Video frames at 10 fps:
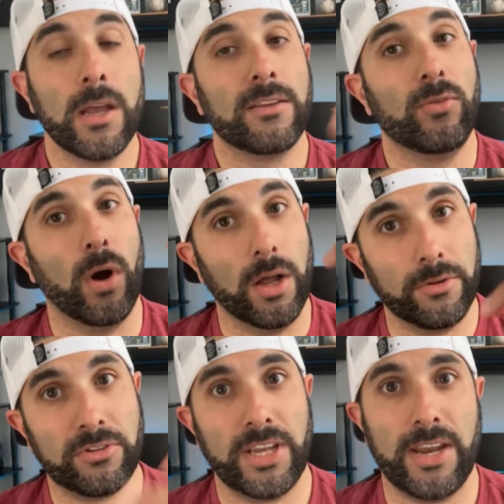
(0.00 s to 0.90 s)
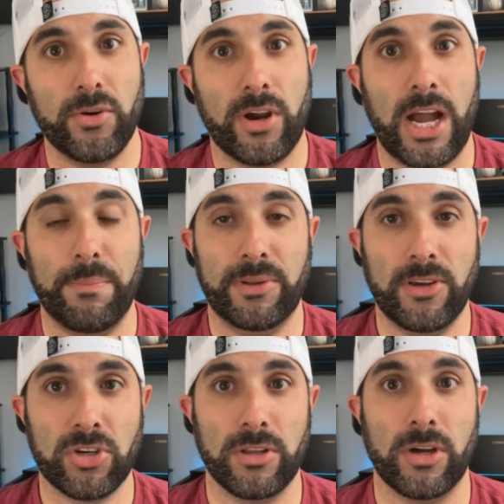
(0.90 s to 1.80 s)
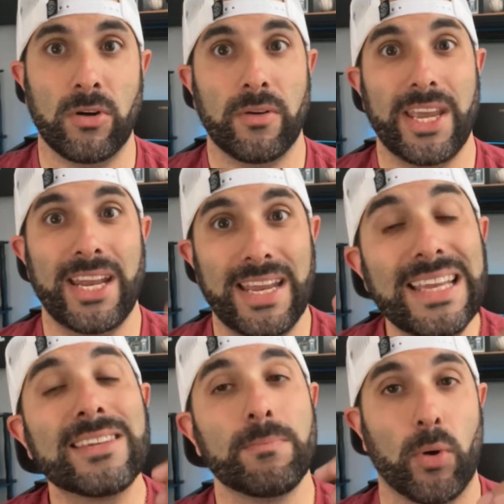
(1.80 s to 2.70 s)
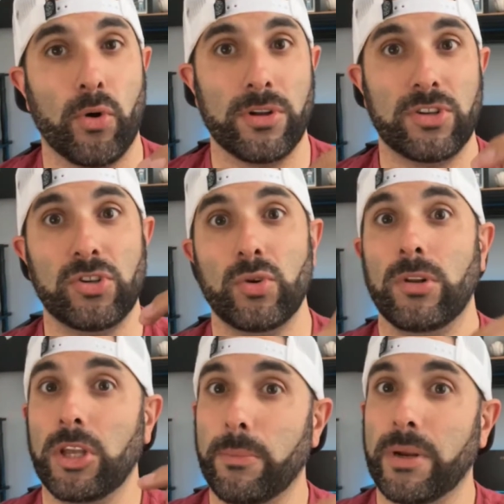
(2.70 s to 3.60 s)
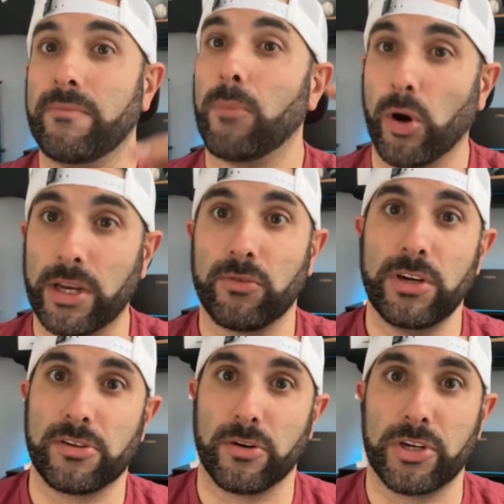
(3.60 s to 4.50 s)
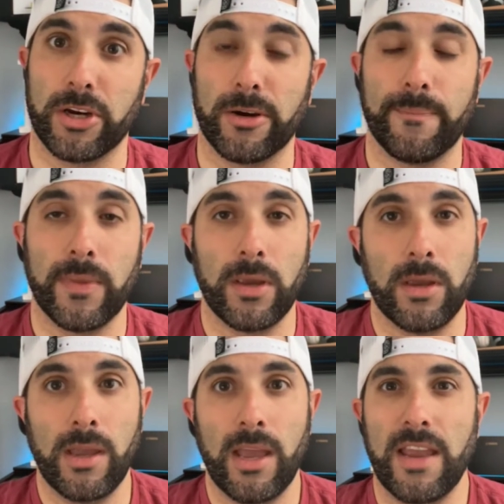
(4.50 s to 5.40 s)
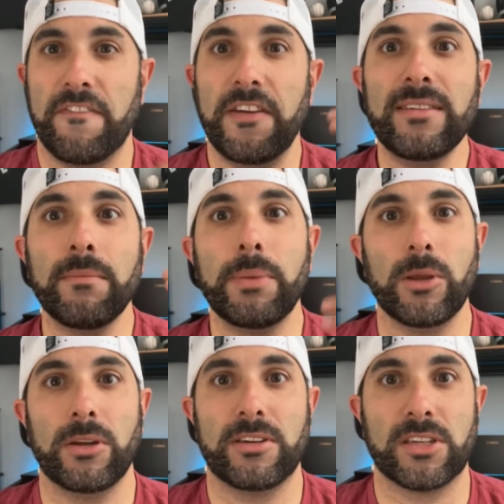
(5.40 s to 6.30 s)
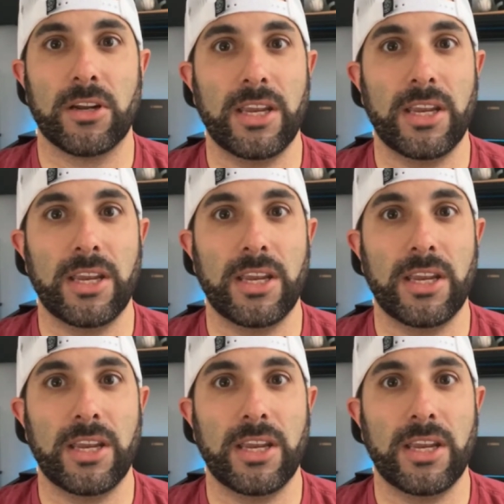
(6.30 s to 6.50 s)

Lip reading: To understand your competition though, it is important to do a little bit of market research here. A feasibility study